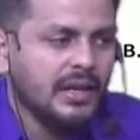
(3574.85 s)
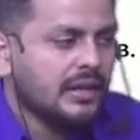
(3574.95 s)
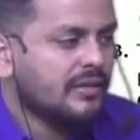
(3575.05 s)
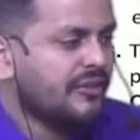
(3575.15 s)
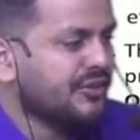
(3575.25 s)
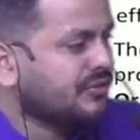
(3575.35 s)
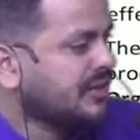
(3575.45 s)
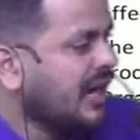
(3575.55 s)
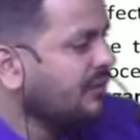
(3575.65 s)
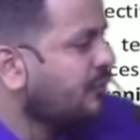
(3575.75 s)
the first
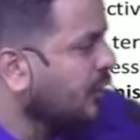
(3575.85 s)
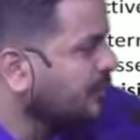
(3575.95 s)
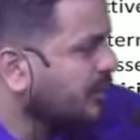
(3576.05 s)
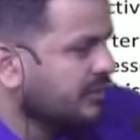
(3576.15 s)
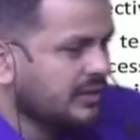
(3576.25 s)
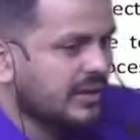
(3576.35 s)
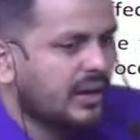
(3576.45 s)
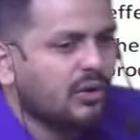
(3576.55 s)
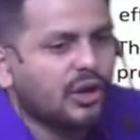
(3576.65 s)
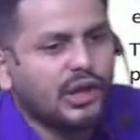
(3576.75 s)
and foremost thing that I
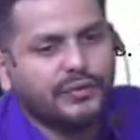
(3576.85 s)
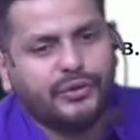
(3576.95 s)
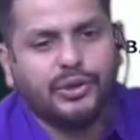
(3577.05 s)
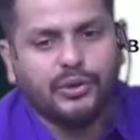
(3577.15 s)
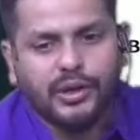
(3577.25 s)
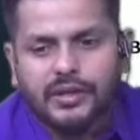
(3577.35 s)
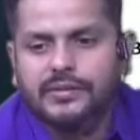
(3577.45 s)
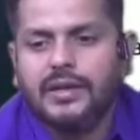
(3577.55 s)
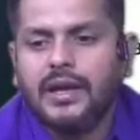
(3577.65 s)
want all of you to know is